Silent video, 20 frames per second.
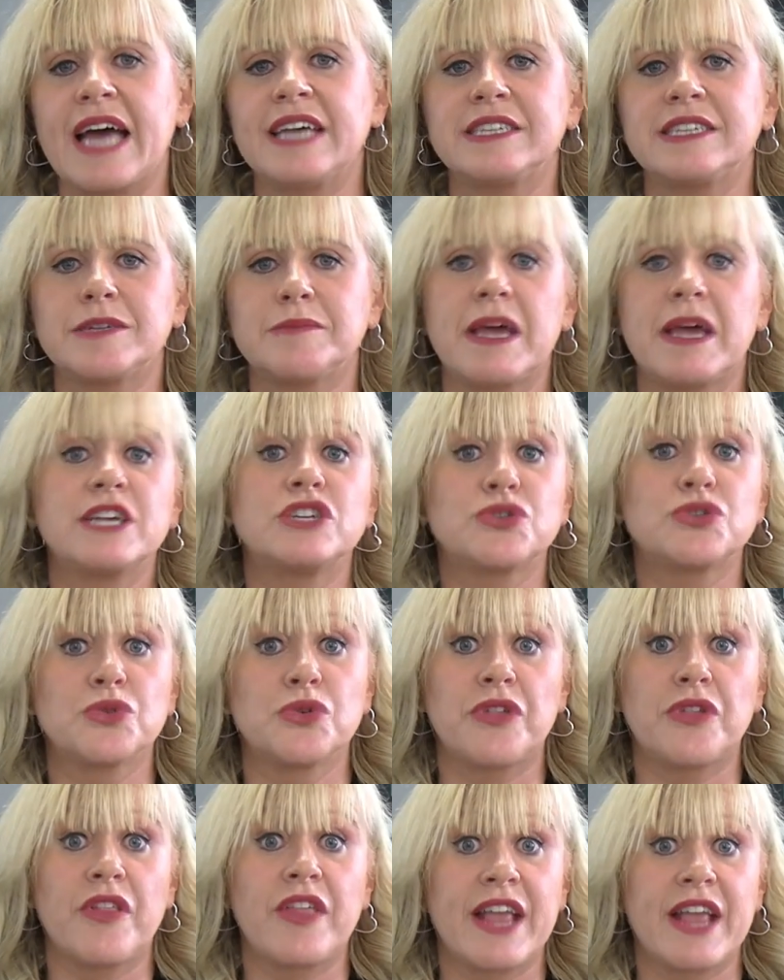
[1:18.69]
is to make sure
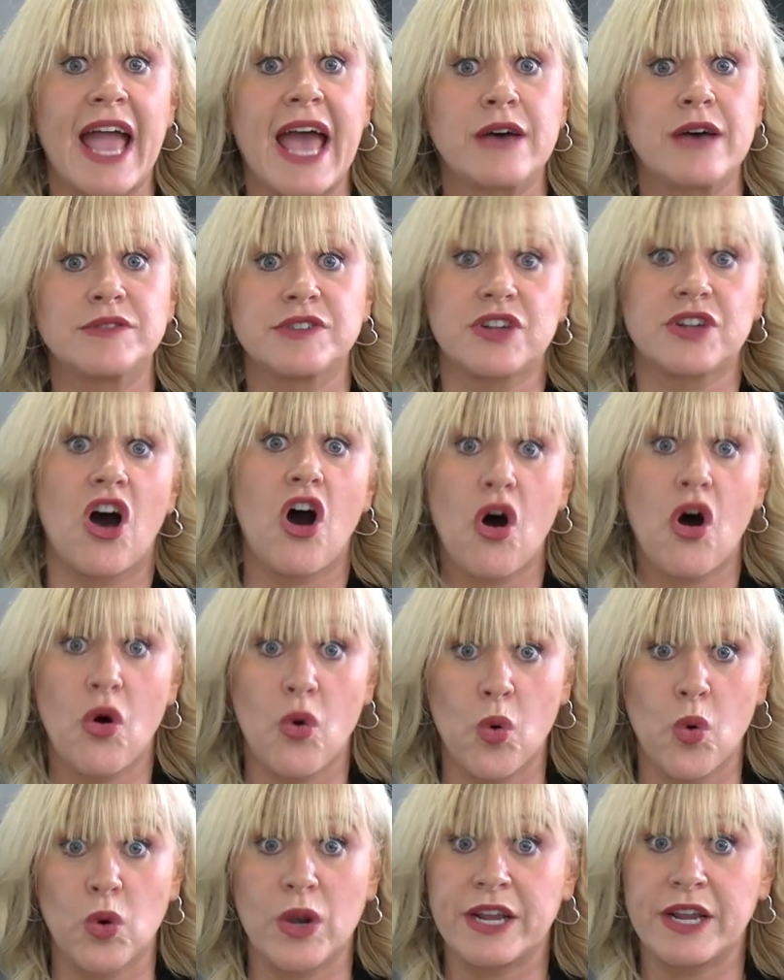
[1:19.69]
that the accounts are
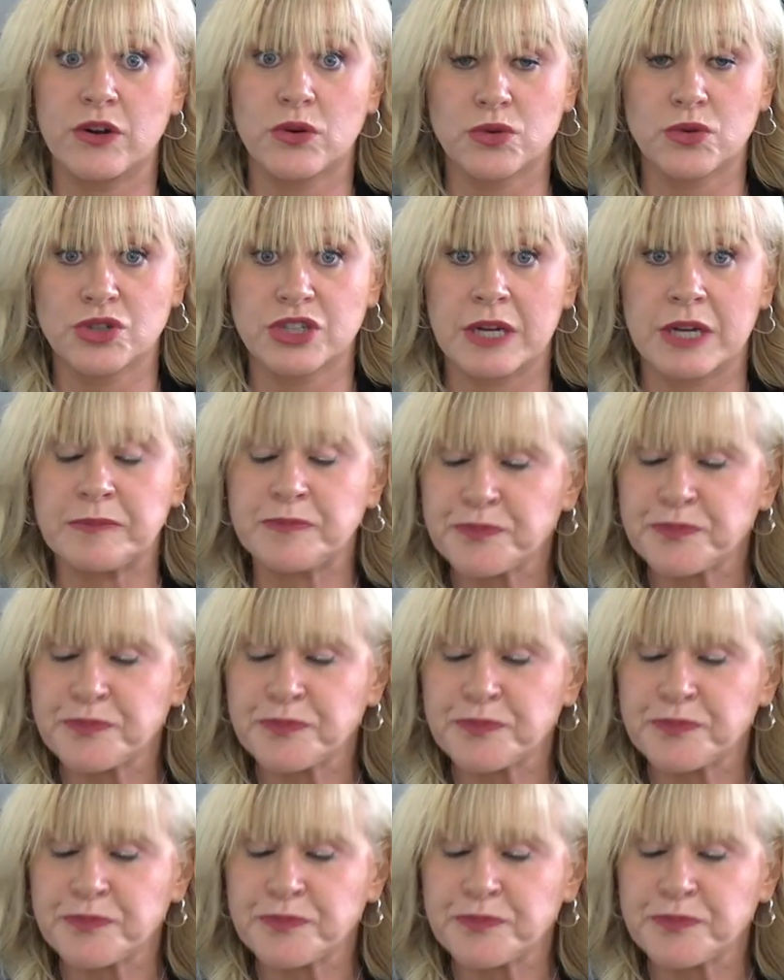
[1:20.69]
all in order.